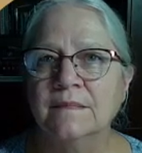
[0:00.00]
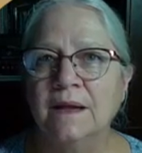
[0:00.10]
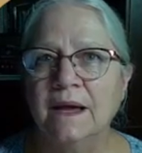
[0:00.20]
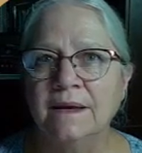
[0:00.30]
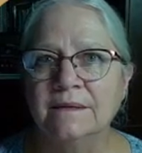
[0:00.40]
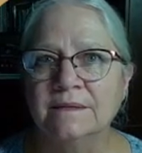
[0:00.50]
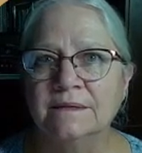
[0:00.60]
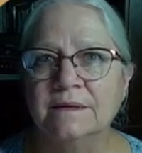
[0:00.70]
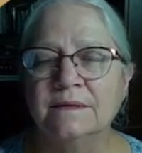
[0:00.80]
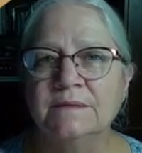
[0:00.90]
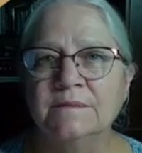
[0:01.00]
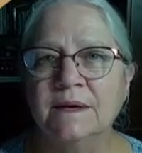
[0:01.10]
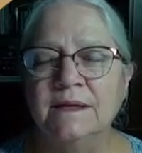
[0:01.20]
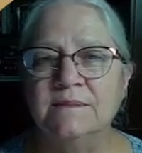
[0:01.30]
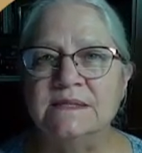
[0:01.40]
Hi,
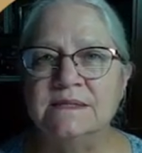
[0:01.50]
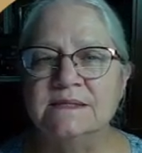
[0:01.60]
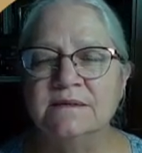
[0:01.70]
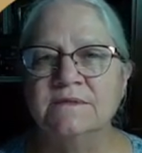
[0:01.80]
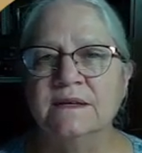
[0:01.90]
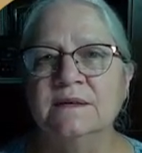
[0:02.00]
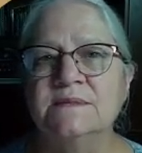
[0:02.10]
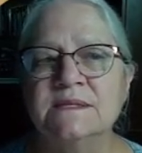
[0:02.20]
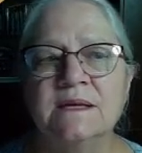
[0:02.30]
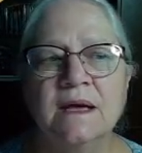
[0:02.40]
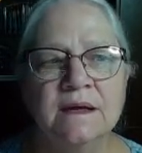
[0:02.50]
my name is Lisa Phillips.